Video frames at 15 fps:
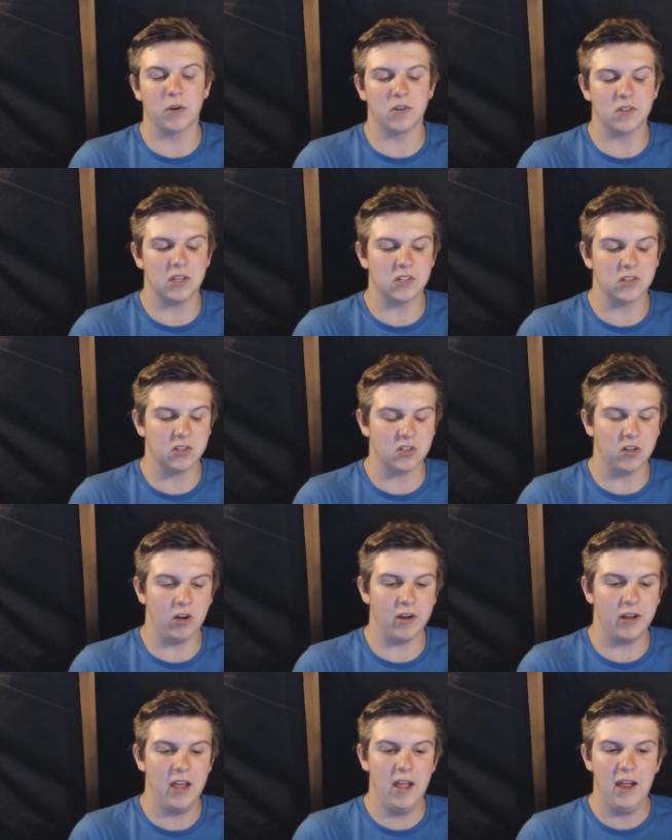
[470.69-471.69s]
because it's just
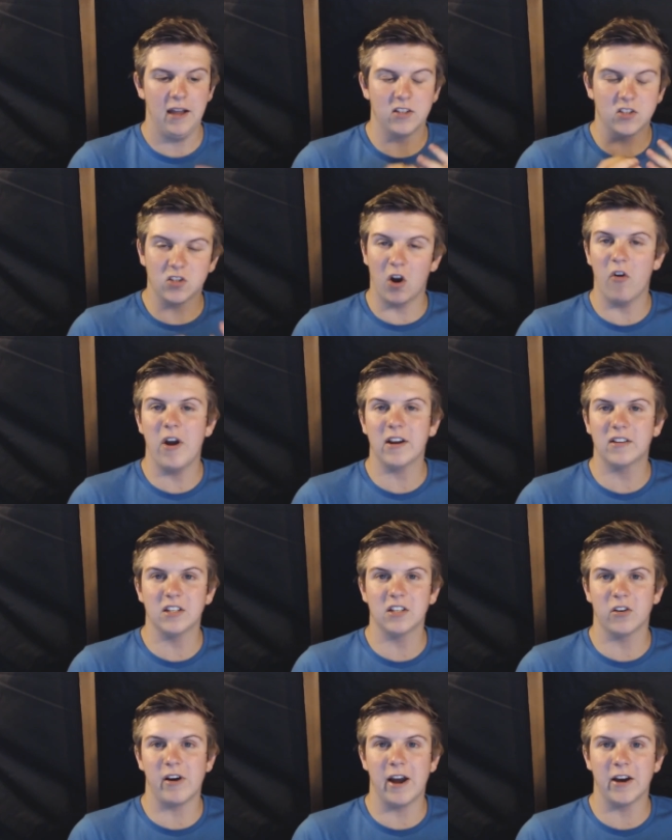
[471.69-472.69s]
like, it's direct
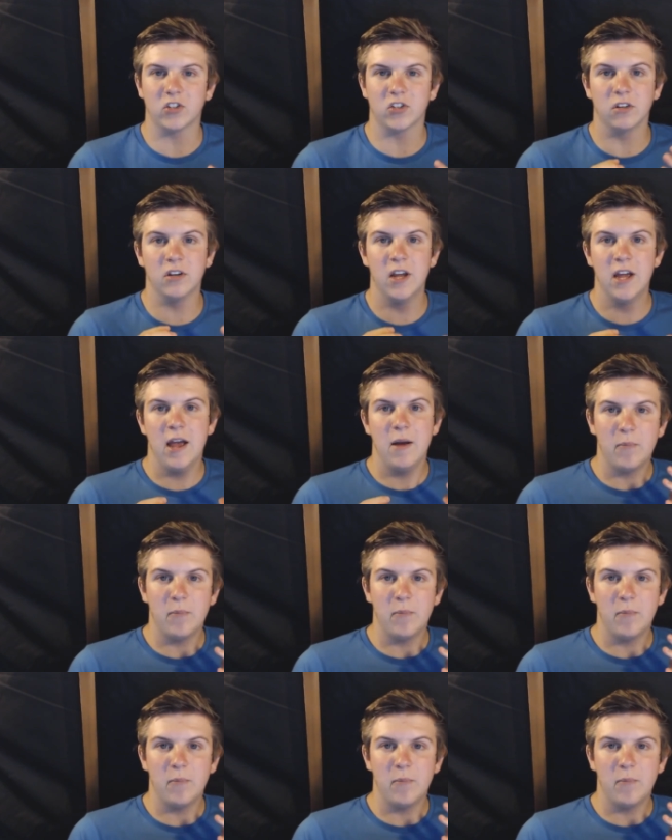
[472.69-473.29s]
interaction.